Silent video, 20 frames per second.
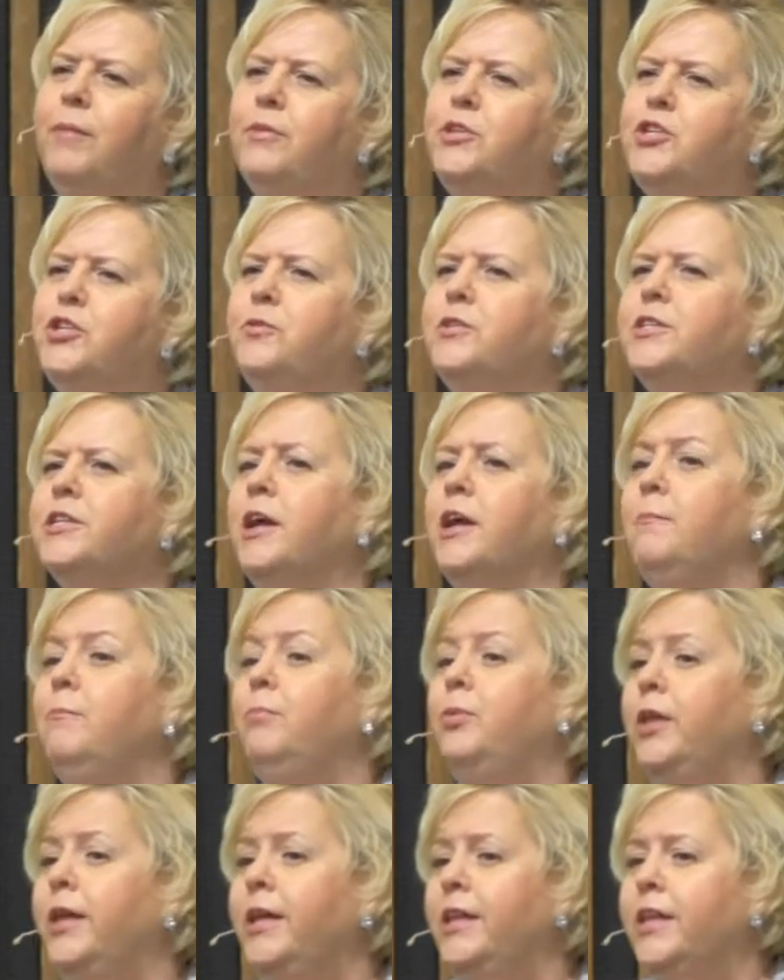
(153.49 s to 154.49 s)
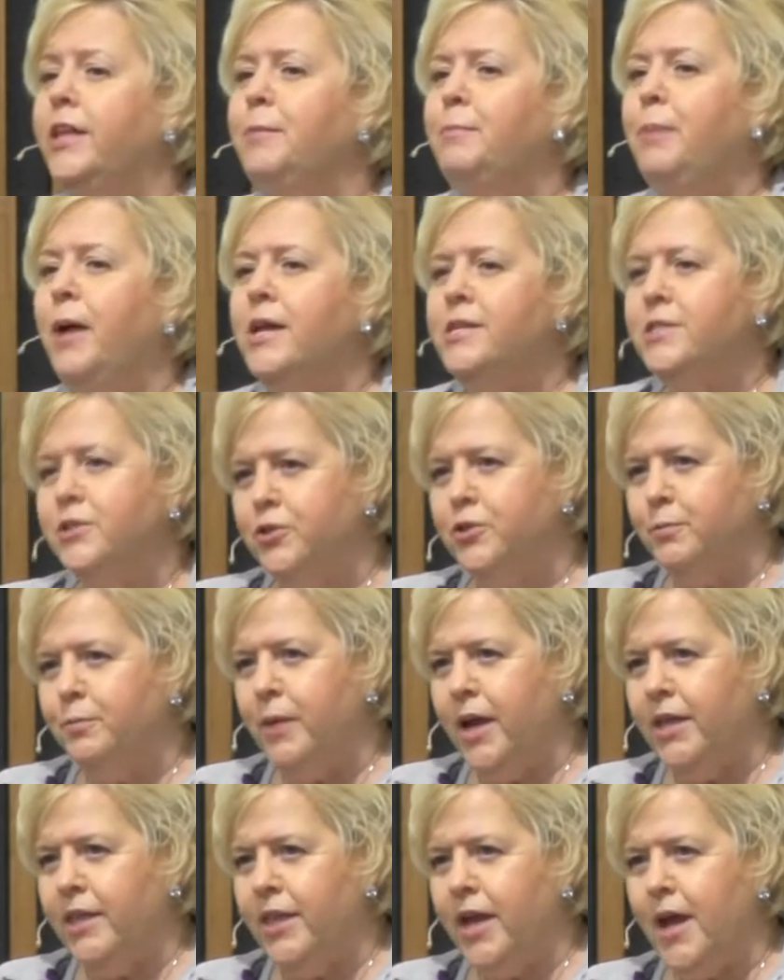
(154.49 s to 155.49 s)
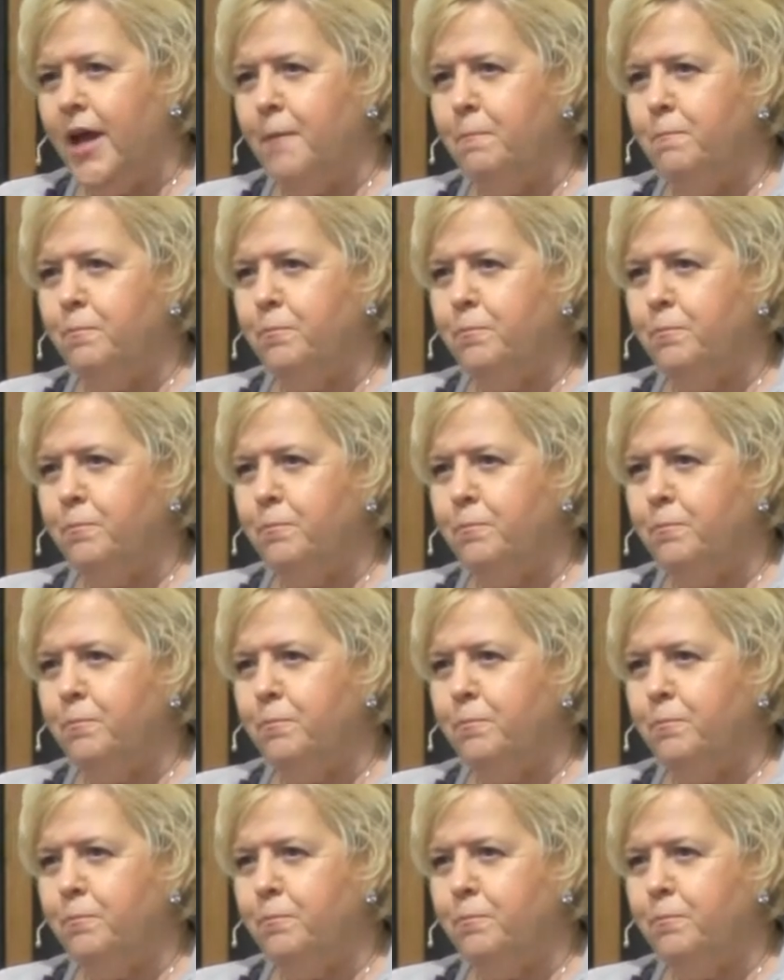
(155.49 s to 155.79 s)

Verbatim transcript: but she was completely puzzled by that.